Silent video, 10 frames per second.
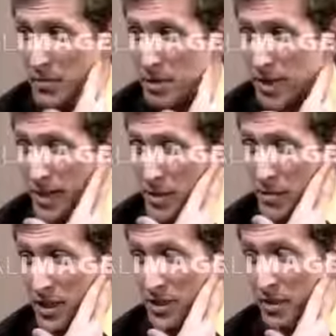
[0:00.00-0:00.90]
people, not
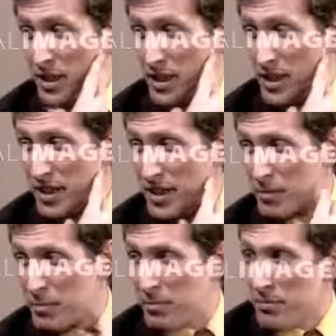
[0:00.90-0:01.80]
too much among the,
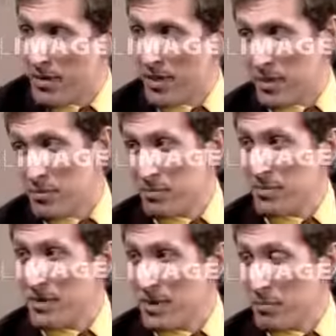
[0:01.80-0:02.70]
uh, you know,
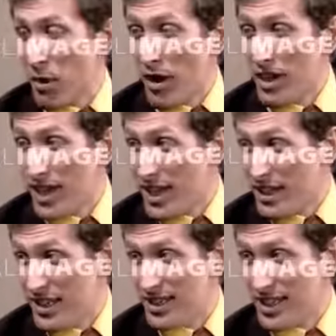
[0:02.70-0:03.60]
the party
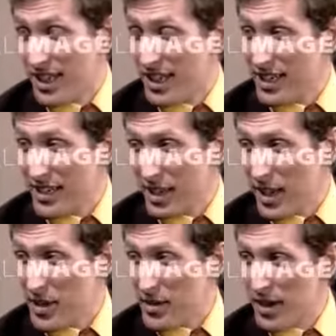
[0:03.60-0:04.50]
leaders and the leaders of the
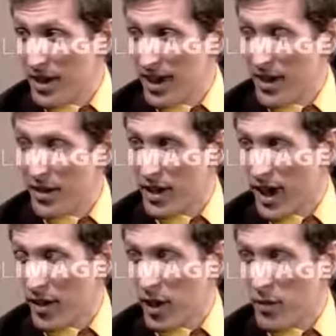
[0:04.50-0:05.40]
country. They don't,
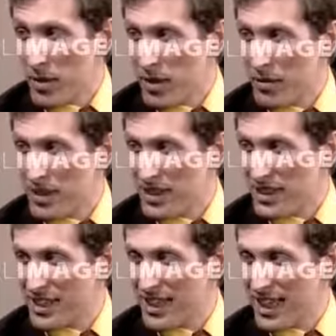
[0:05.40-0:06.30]
they don't go for me too much.
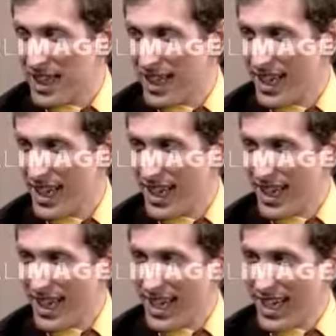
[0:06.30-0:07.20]
They, they write,